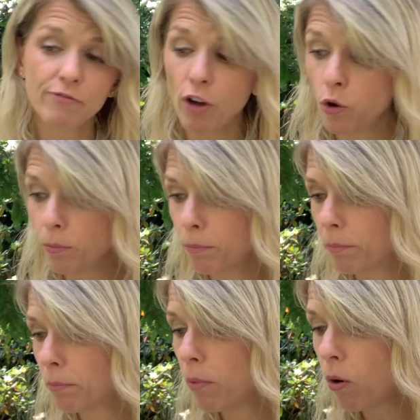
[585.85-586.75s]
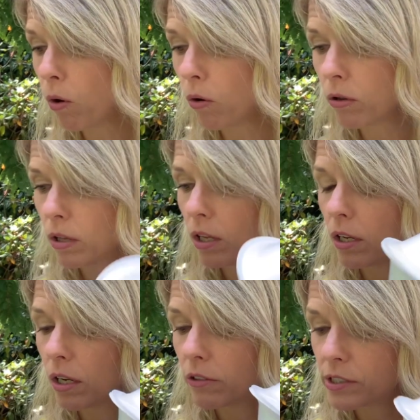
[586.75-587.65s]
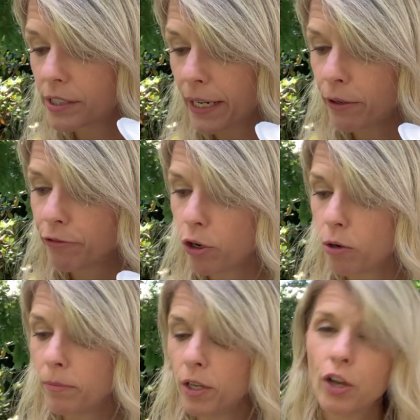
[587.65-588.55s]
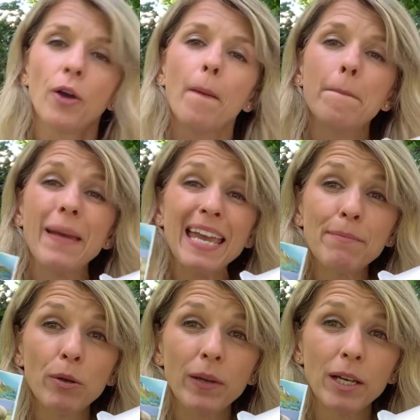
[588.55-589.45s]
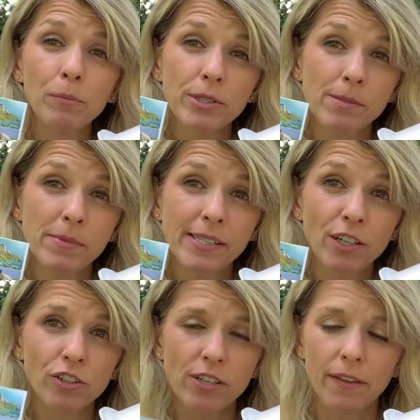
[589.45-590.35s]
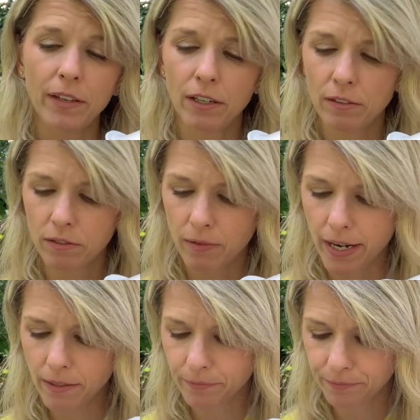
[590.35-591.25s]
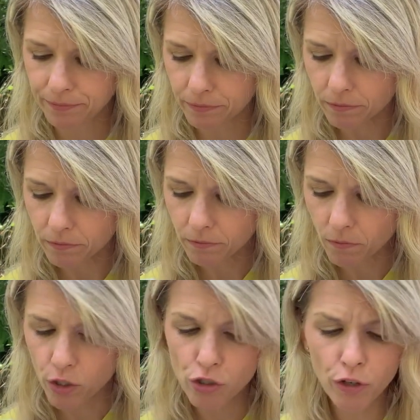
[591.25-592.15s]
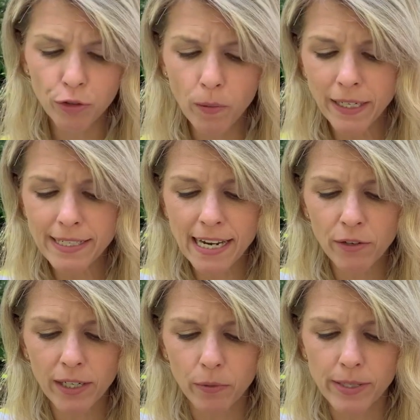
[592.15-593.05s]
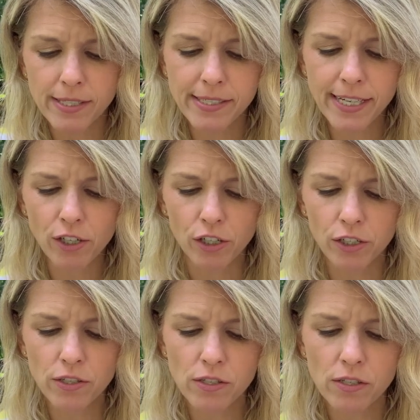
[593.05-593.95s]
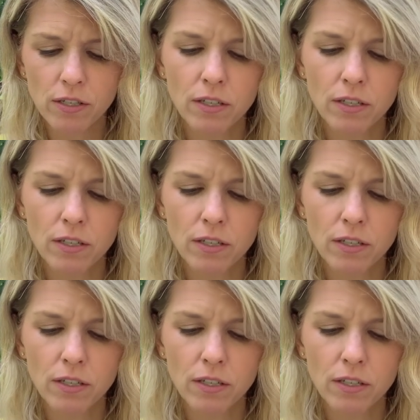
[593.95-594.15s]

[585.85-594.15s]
foam bowl, styrofoam, maybe we could put some stickers on there, right? So if you want to decorate it with stickers,